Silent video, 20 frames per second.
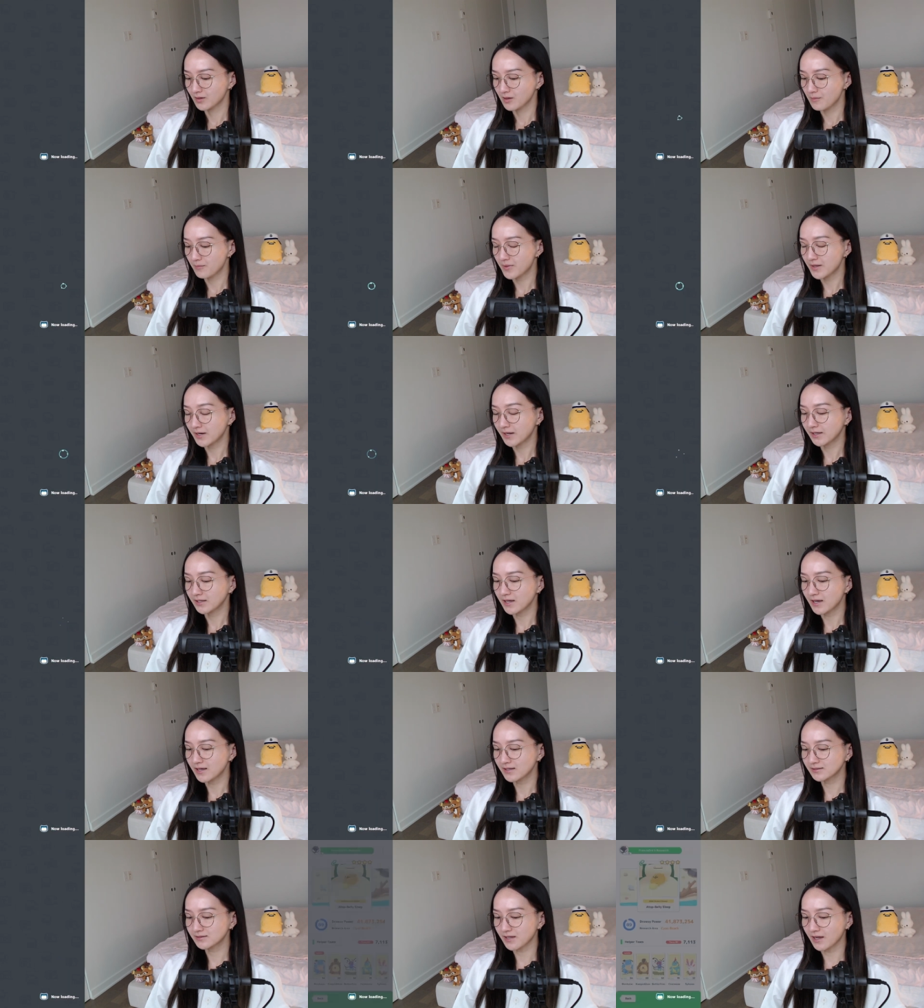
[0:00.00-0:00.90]
But I
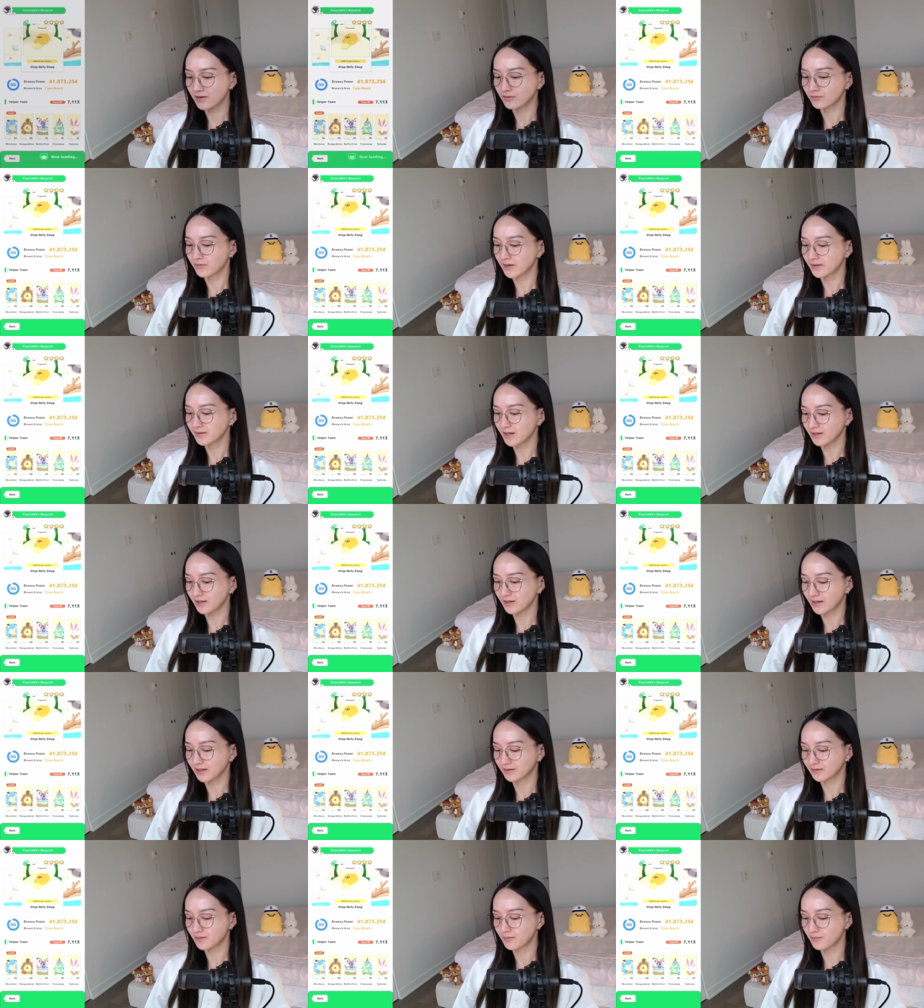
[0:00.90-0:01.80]
guess I read that
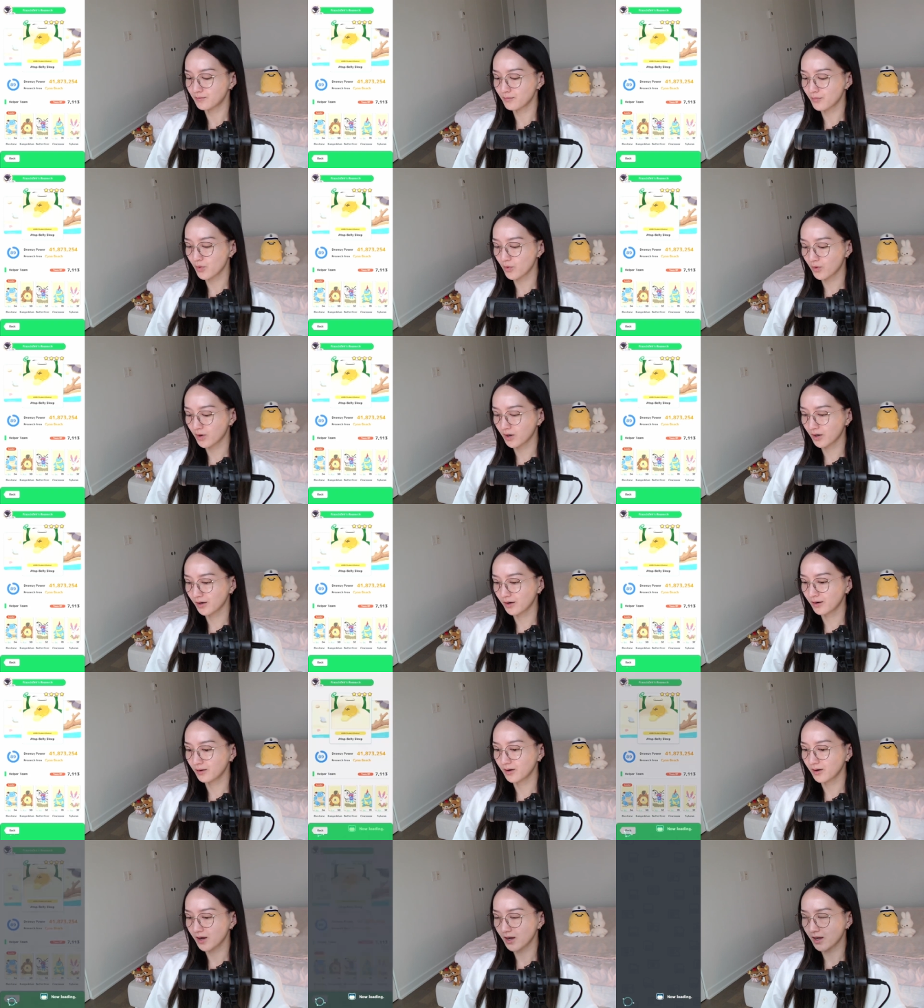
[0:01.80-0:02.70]
like the
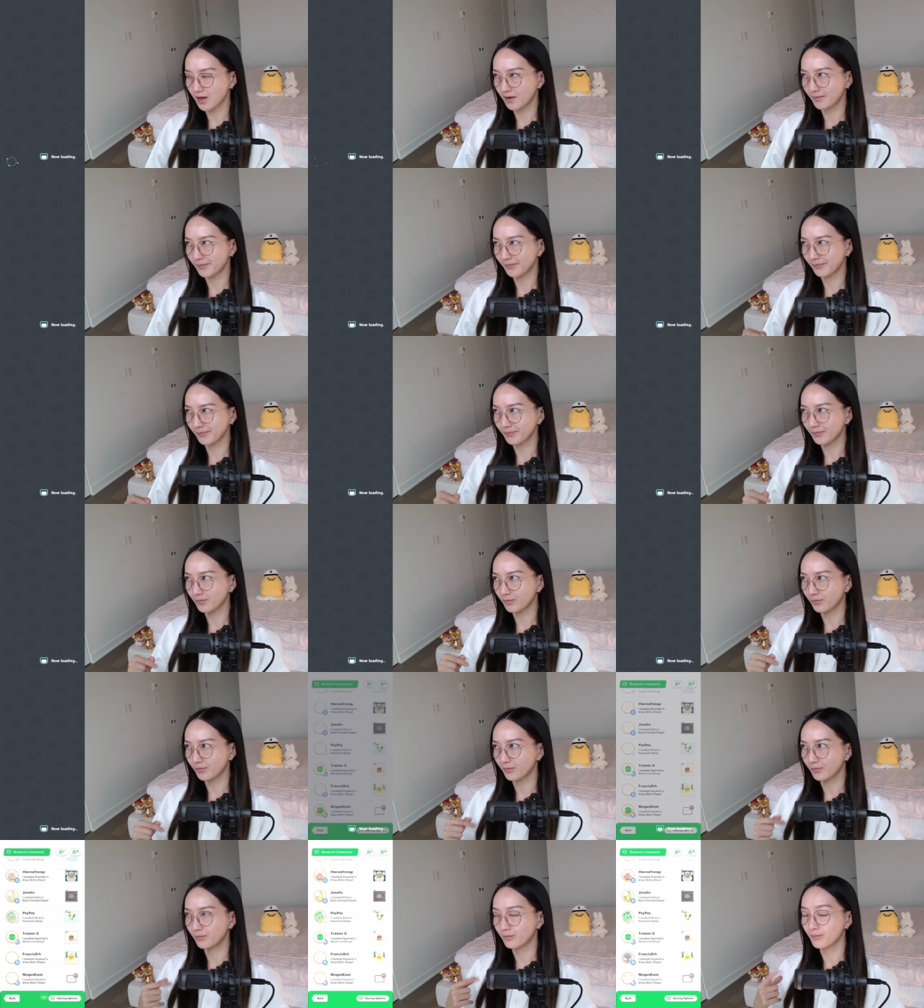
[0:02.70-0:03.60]
more
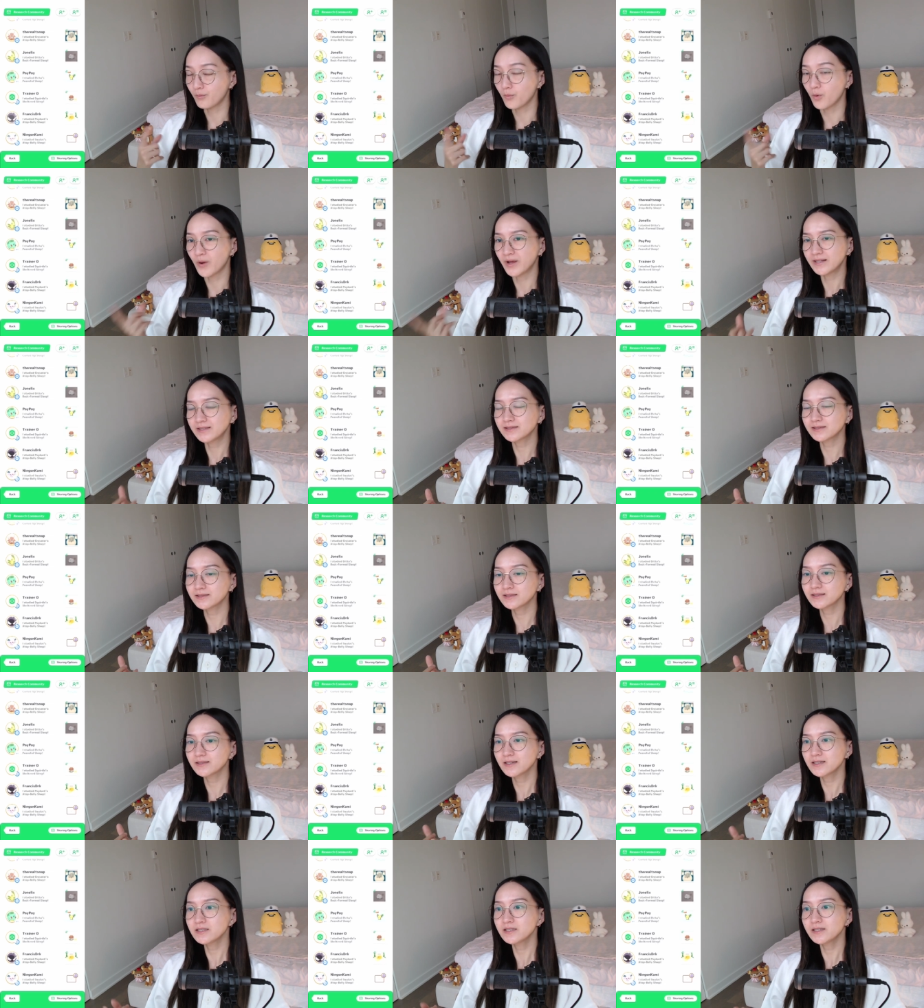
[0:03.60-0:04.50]
moist
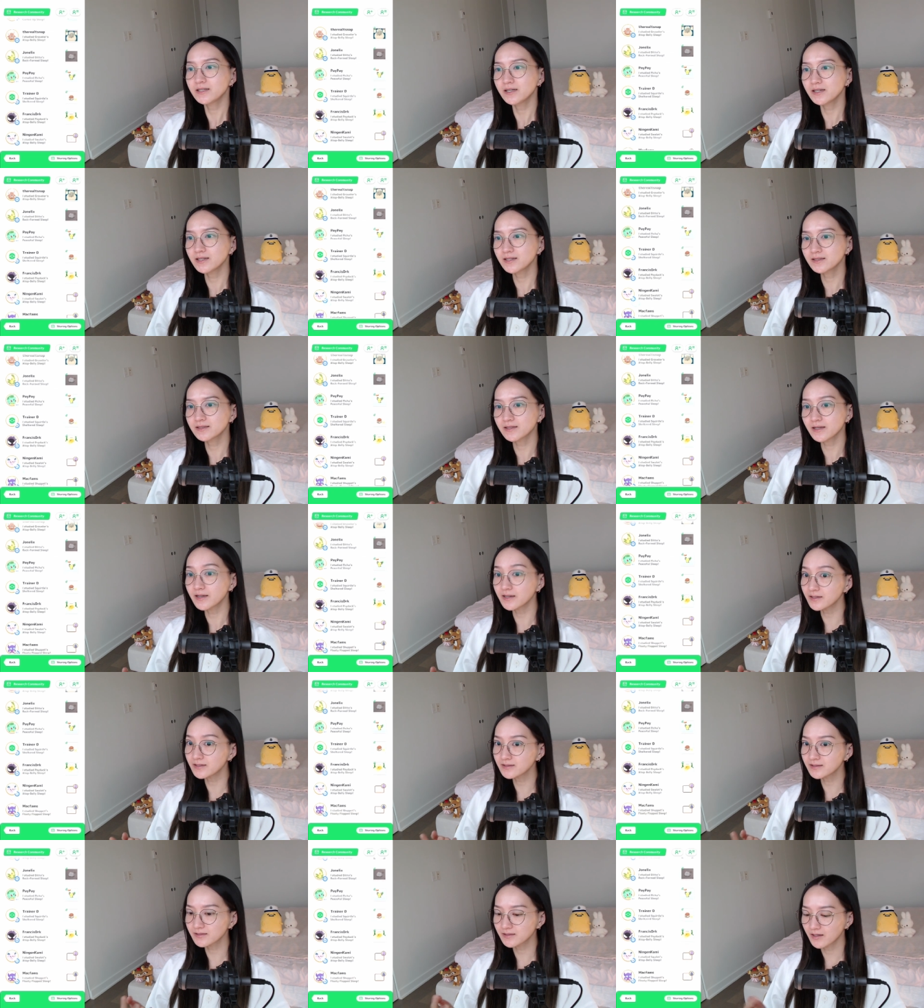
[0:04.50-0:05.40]
the cheese
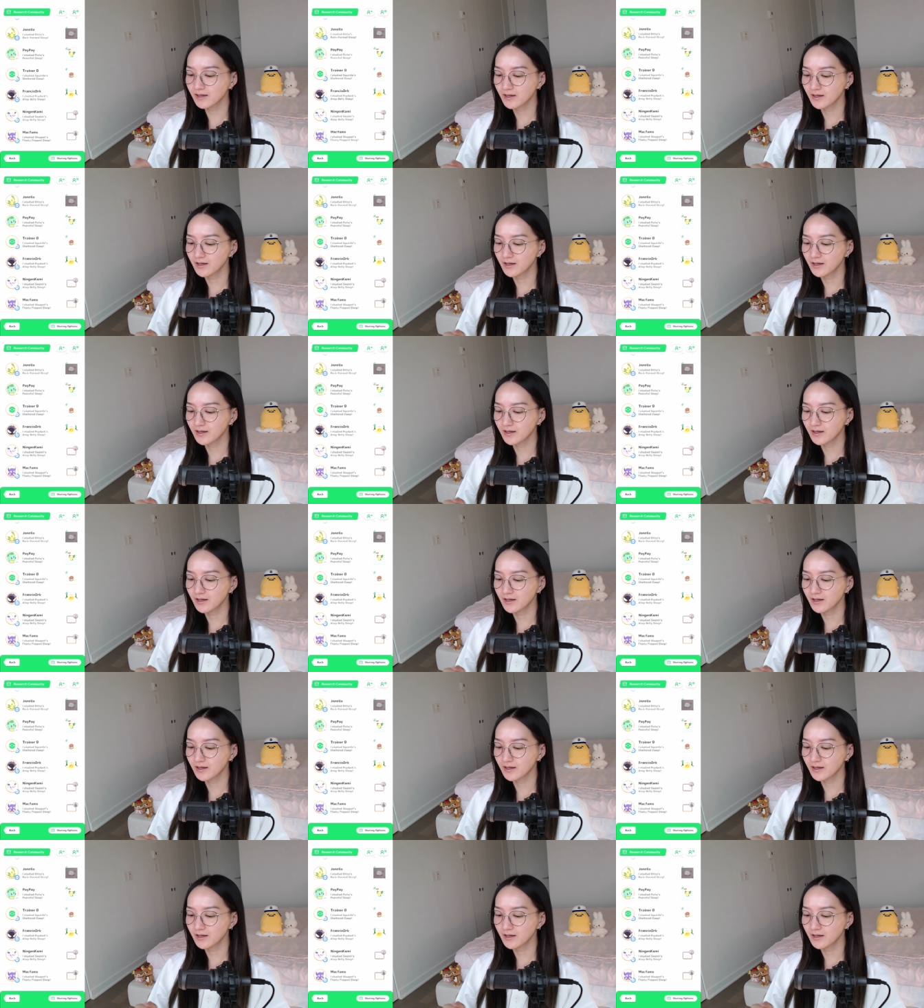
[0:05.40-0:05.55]
is,